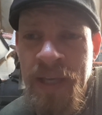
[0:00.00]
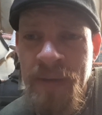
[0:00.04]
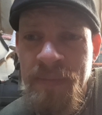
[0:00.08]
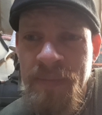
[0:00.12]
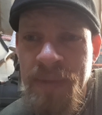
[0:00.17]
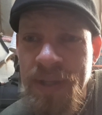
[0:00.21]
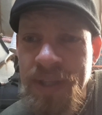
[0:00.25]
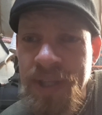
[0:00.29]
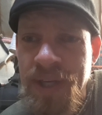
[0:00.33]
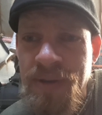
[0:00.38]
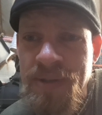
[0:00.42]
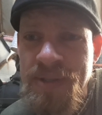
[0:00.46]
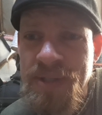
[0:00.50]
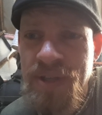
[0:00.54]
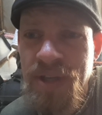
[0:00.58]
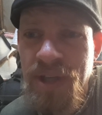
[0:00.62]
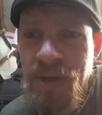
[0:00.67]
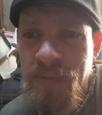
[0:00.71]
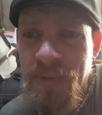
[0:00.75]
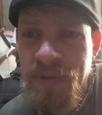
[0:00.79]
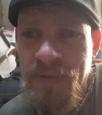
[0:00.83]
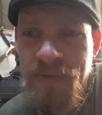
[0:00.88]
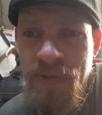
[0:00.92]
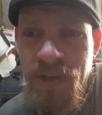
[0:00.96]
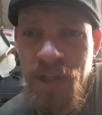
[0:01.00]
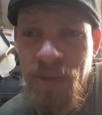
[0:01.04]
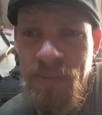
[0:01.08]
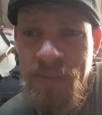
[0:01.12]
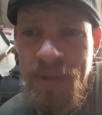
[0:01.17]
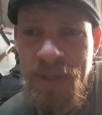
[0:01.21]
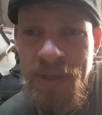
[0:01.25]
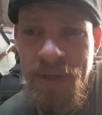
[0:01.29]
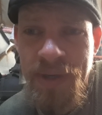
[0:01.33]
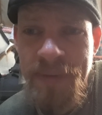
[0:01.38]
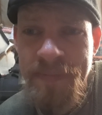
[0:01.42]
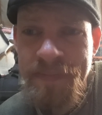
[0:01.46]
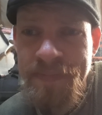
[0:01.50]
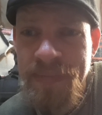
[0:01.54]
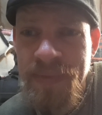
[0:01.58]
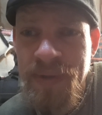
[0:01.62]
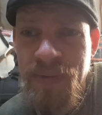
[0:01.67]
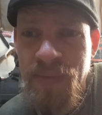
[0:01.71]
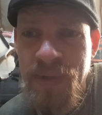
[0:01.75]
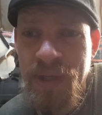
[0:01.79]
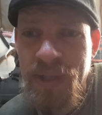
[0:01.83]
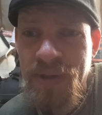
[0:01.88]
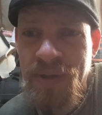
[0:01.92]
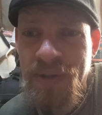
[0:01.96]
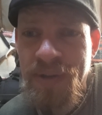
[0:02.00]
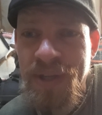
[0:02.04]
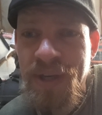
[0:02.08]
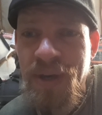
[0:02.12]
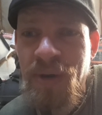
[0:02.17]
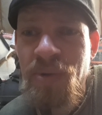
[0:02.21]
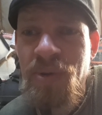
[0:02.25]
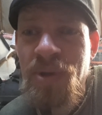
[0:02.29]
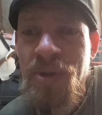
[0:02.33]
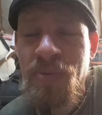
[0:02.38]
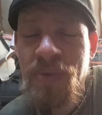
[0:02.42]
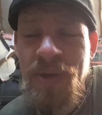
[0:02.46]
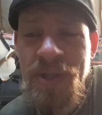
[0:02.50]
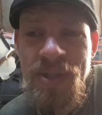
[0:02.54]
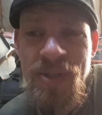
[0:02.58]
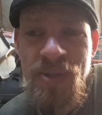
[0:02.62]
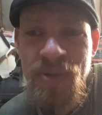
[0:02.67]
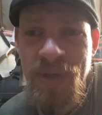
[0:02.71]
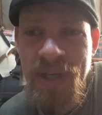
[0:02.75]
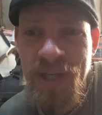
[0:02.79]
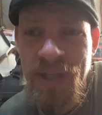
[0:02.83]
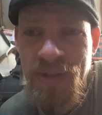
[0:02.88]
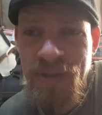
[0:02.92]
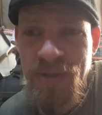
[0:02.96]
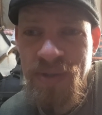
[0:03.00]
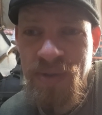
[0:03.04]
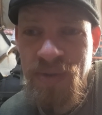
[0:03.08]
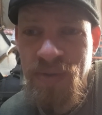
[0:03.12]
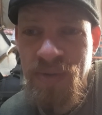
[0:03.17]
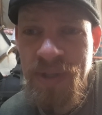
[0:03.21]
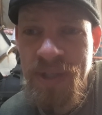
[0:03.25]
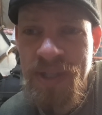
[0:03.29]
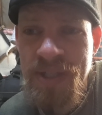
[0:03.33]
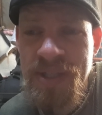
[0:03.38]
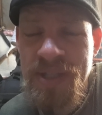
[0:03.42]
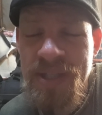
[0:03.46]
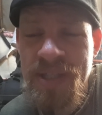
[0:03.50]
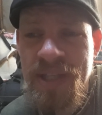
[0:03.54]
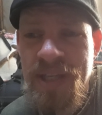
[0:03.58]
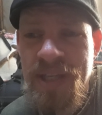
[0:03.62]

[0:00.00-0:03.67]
But now it's a common phenomenon. We're not the only ones who cannot do this.